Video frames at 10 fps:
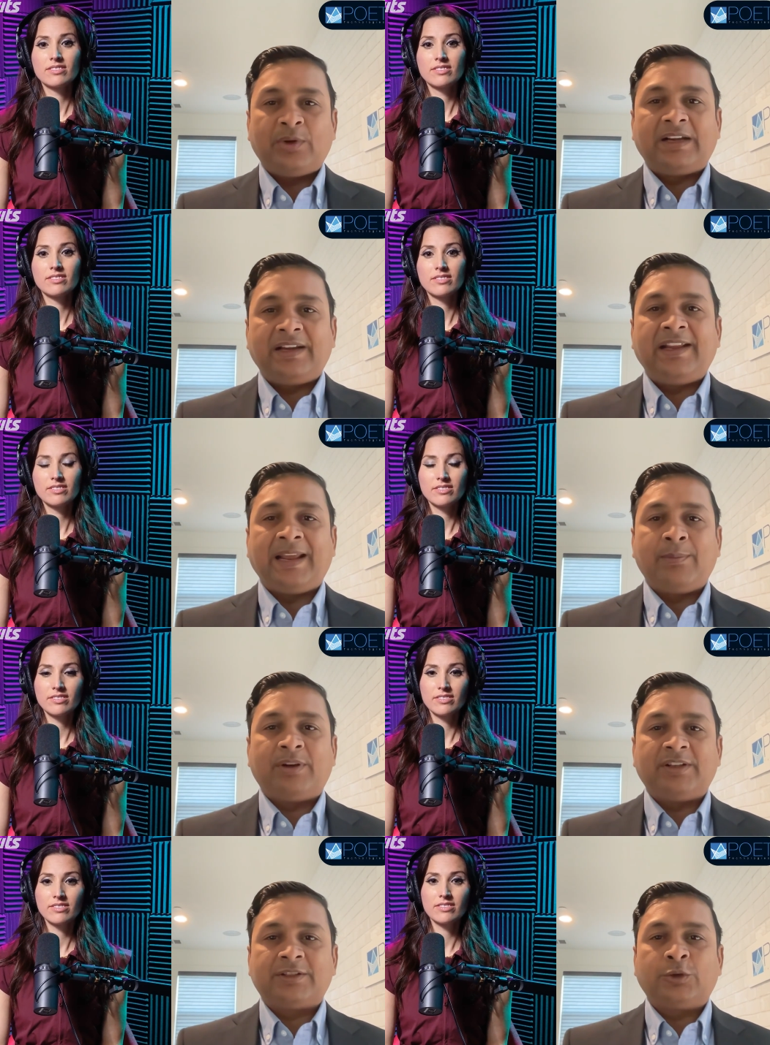Speaker 1: will really
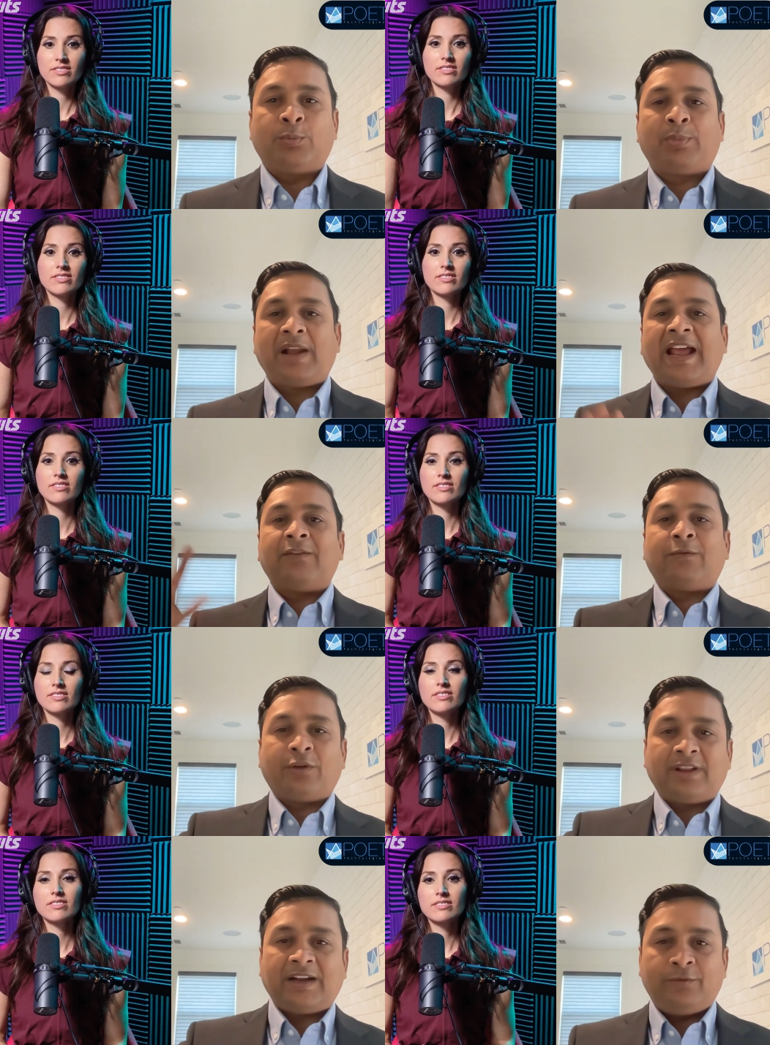help us to plan
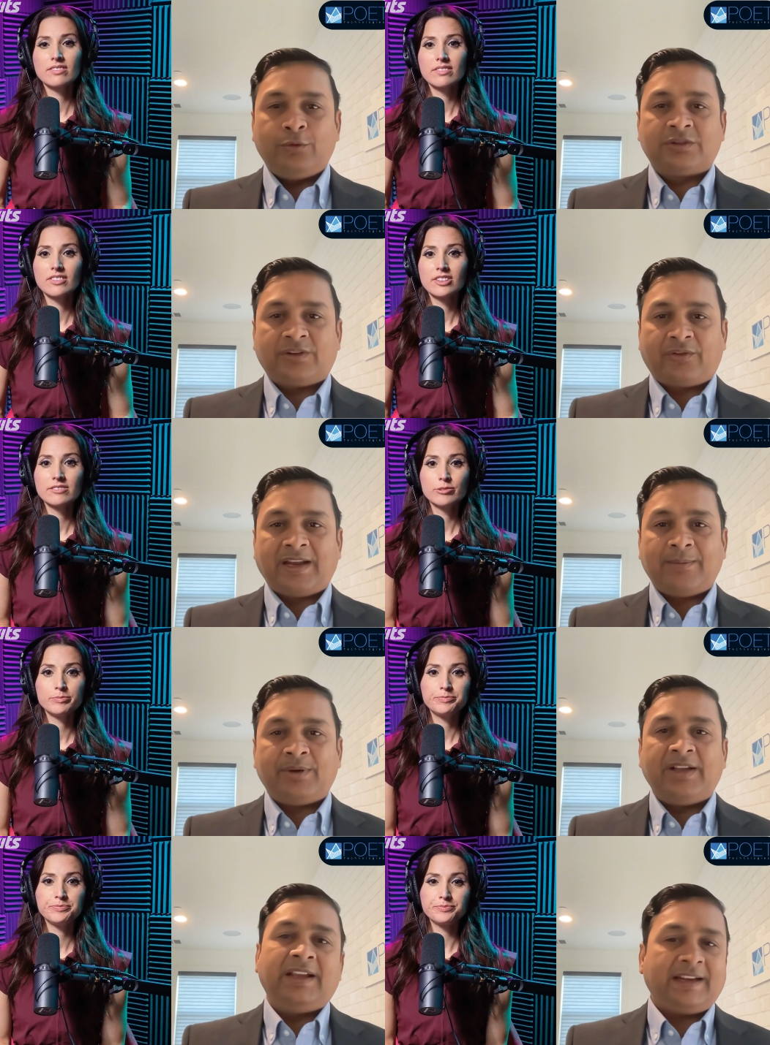for that future
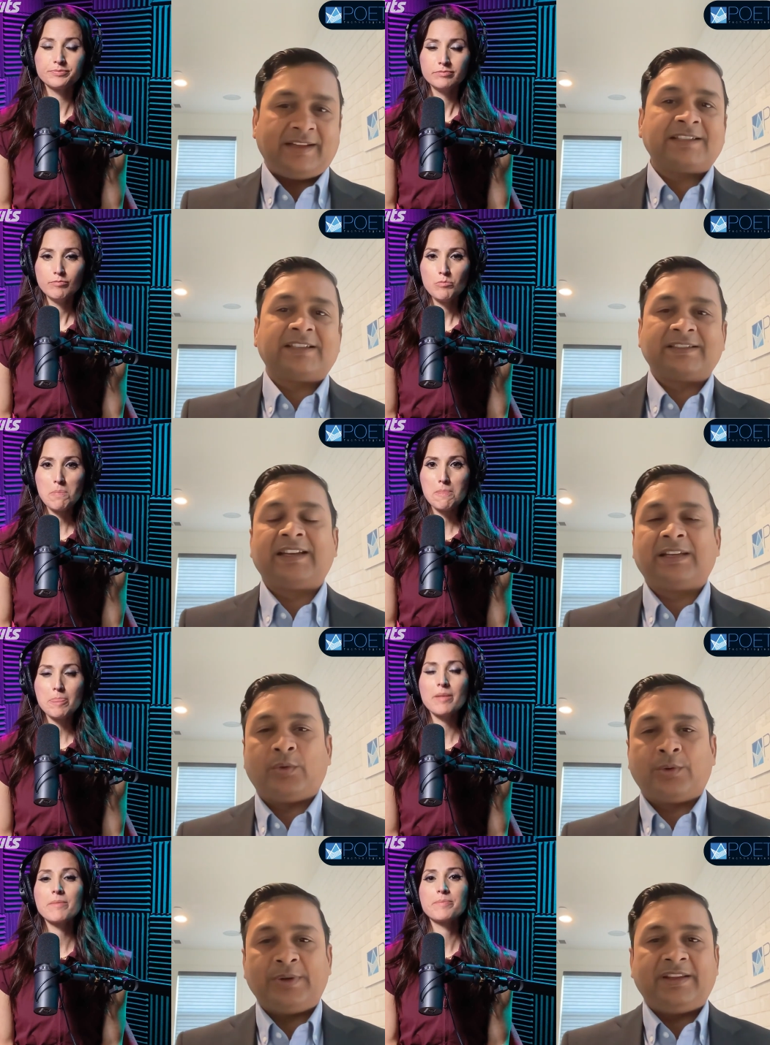ramp. And that's exactly
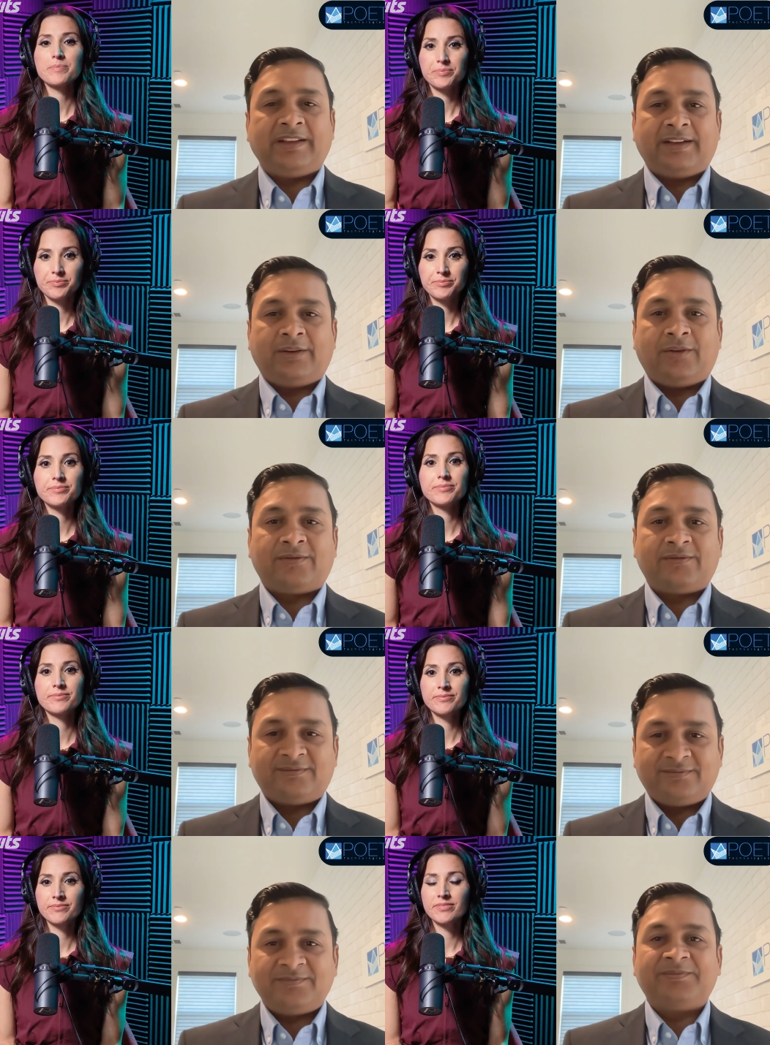what we're thinking of.
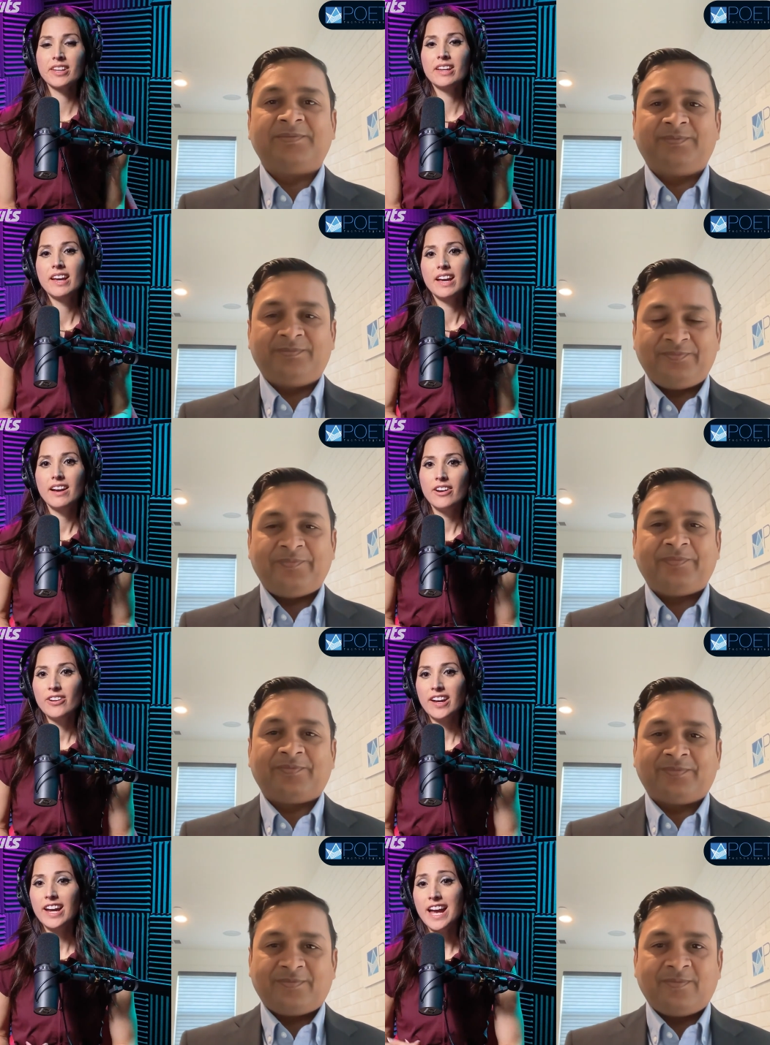
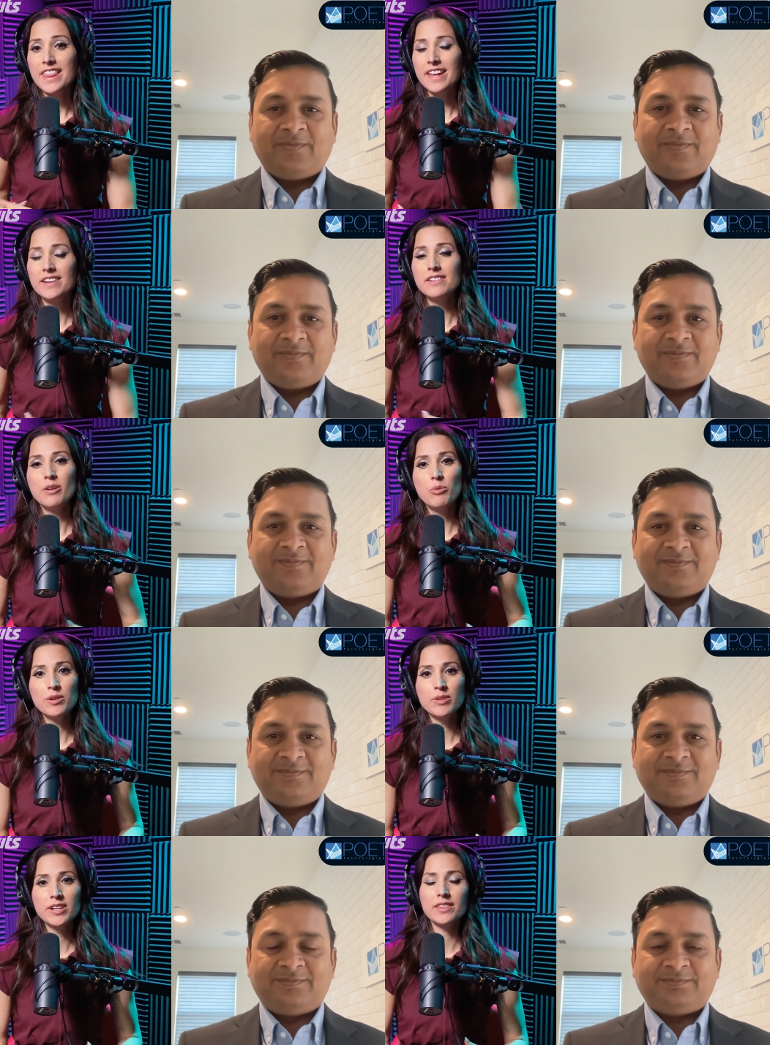
Speaker 2: Okay, and then
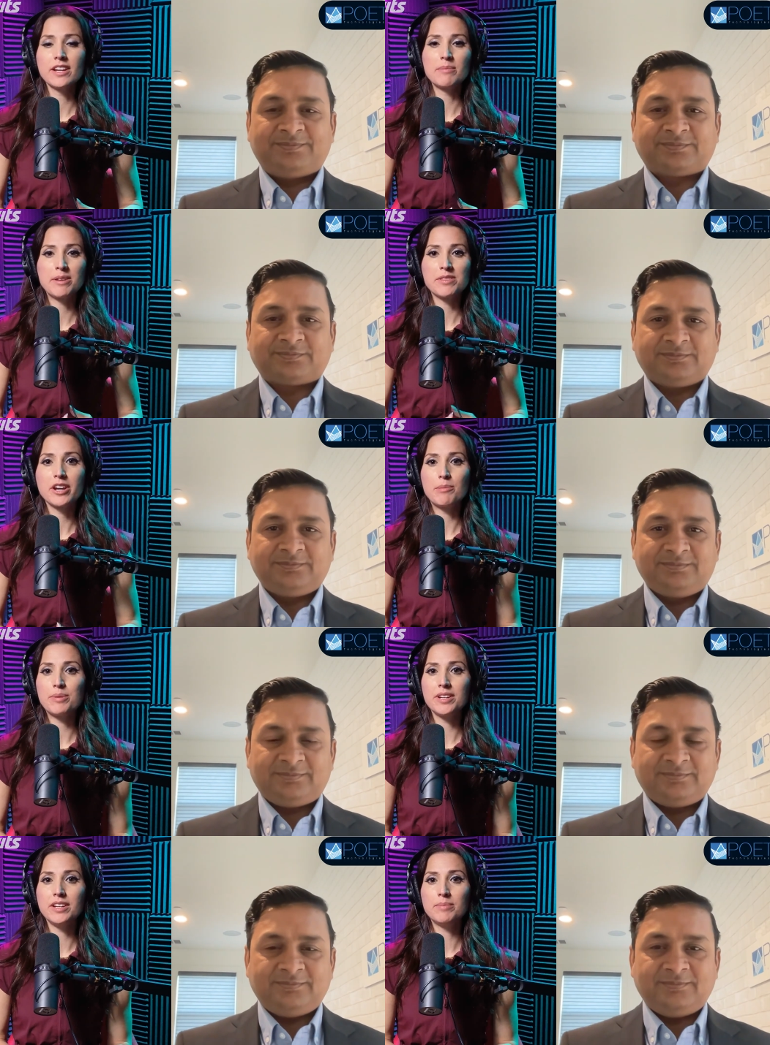one way to think about the
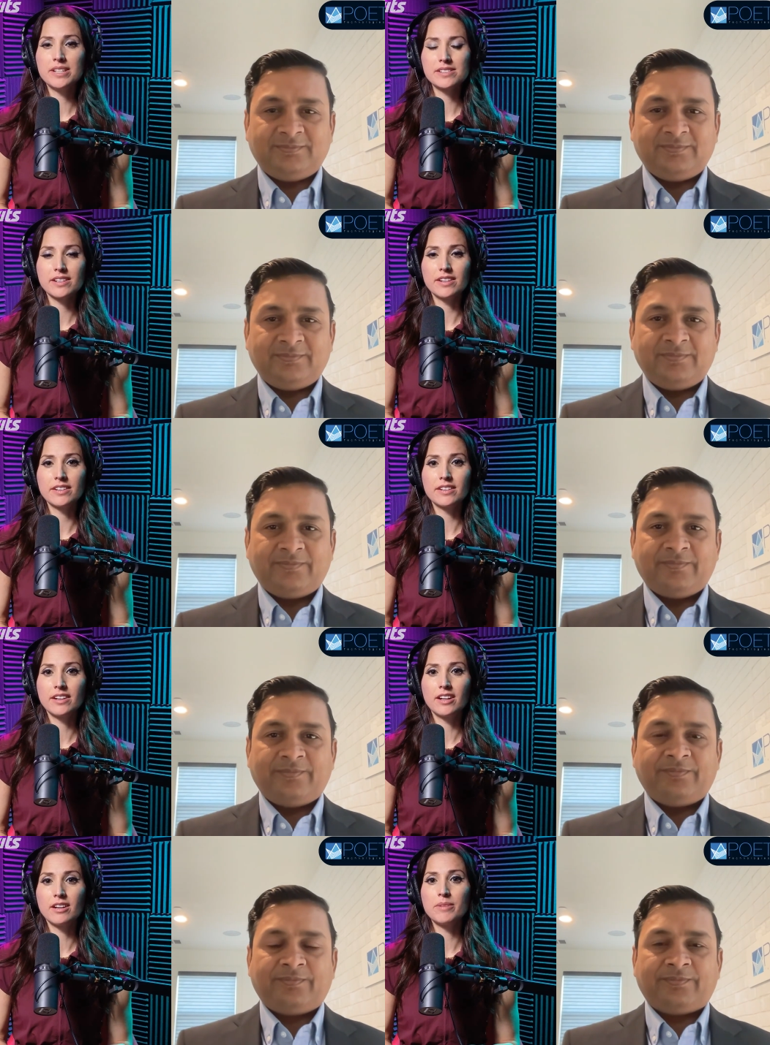company, based
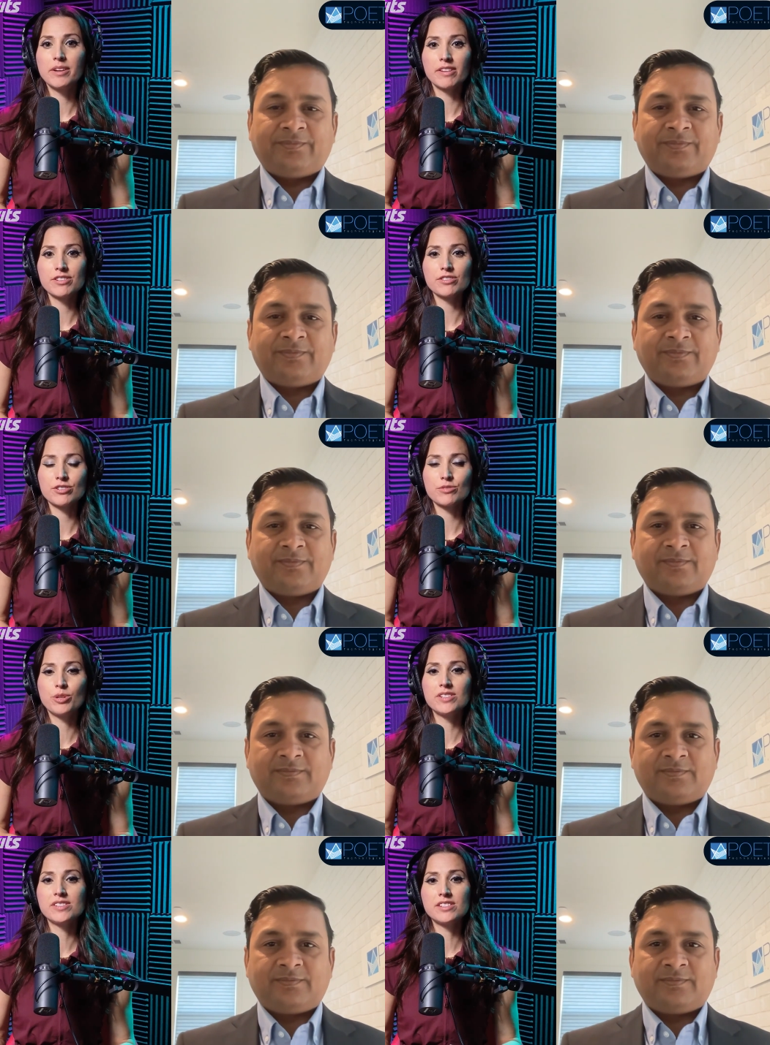on uh, my research,
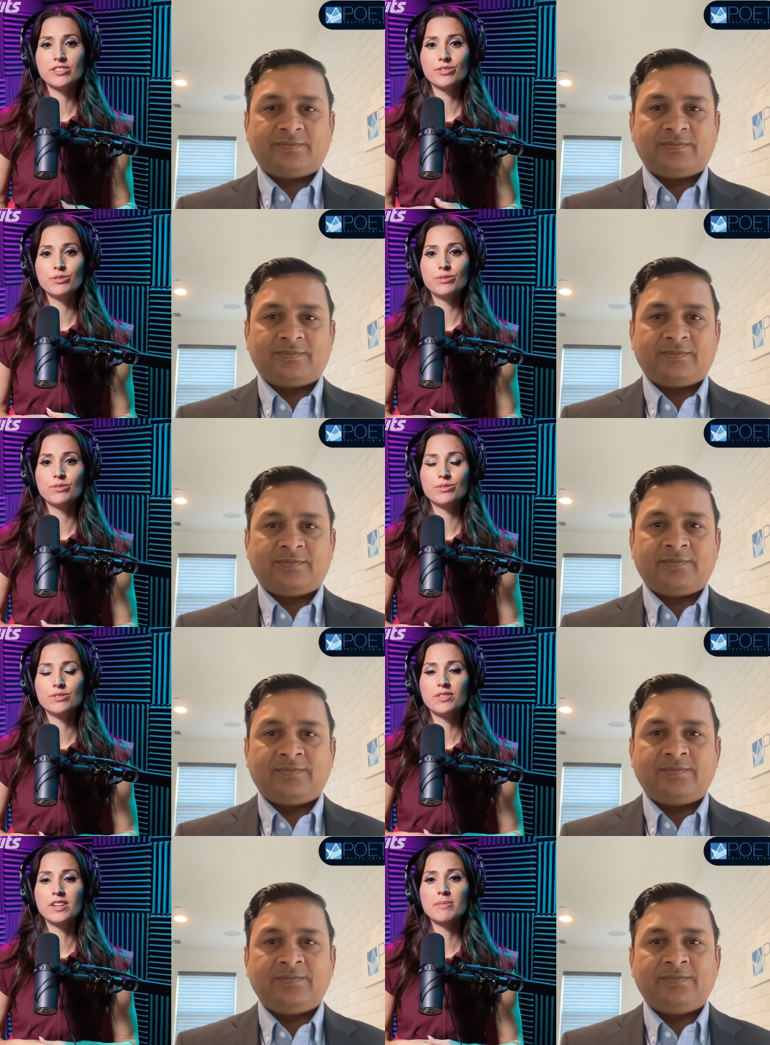was to
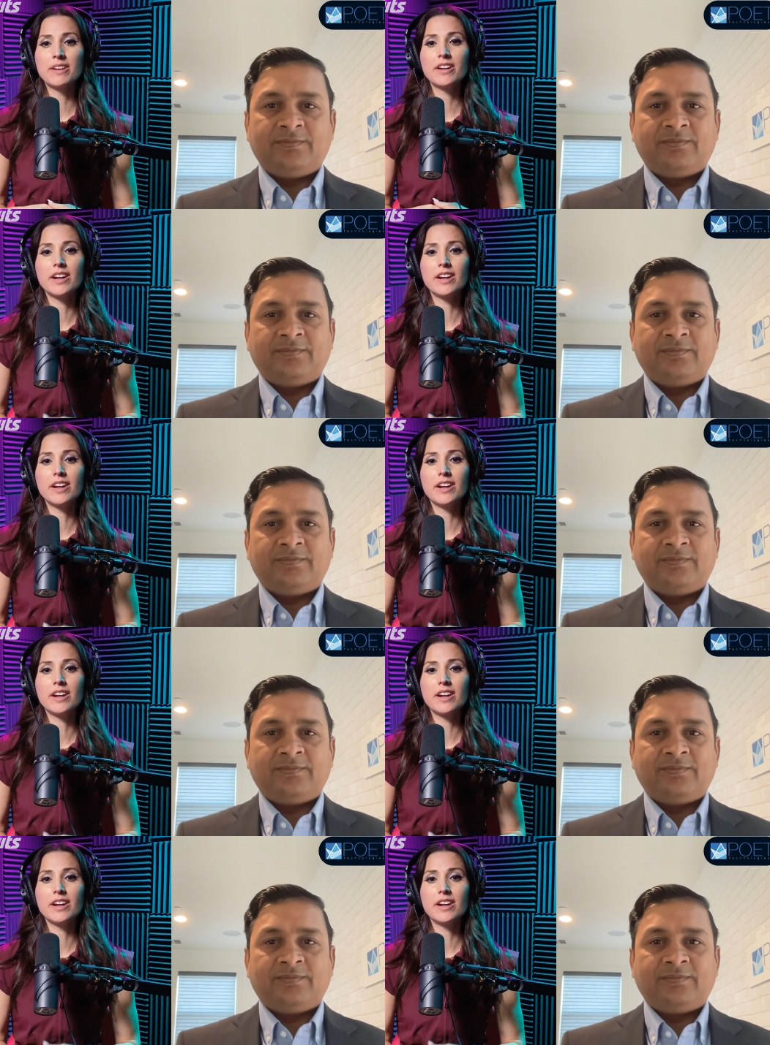to think about it